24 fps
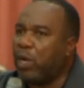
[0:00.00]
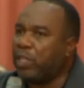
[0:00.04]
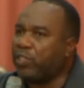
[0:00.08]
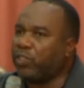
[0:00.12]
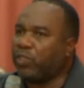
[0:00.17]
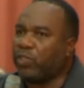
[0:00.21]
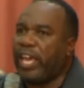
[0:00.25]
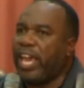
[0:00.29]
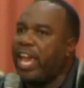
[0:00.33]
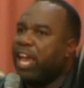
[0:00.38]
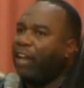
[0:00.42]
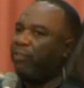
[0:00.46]

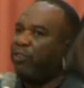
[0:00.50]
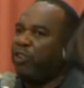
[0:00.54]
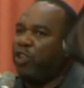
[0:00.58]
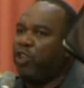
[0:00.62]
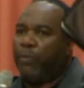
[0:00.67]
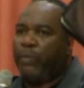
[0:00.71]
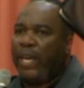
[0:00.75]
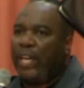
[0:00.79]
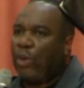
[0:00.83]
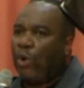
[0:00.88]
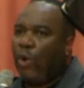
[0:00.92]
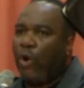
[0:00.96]
whatsoever
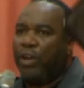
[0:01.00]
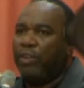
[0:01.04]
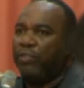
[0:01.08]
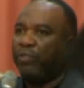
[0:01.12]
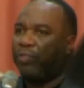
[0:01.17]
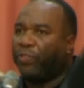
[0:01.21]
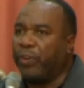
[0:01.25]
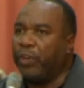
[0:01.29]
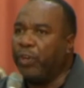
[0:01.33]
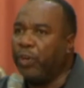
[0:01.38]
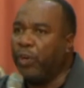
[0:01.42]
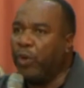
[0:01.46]
you may going
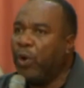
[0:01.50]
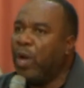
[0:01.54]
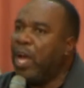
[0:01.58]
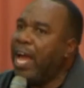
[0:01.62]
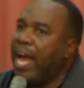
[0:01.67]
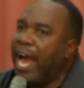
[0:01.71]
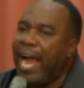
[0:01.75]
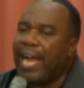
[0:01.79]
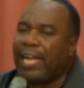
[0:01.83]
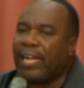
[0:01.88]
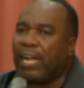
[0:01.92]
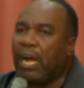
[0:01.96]
through,
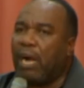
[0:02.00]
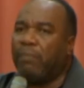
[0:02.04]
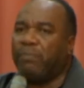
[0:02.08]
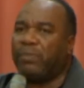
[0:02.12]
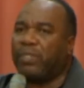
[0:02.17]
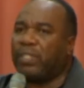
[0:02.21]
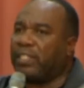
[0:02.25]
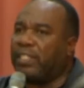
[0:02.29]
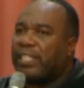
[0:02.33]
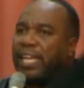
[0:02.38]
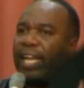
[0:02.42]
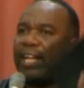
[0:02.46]
I come
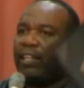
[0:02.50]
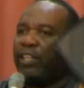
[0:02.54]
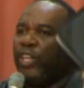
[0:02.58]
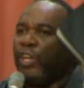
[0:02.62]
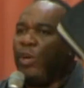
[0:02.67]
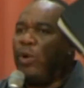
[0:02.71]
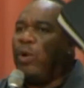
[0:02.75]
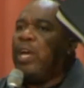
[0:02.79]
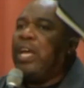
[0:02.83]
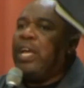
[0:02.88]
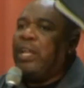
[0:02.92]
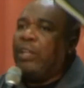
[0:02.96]
to tell
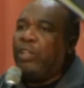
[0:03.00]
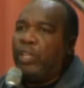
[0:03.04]
you,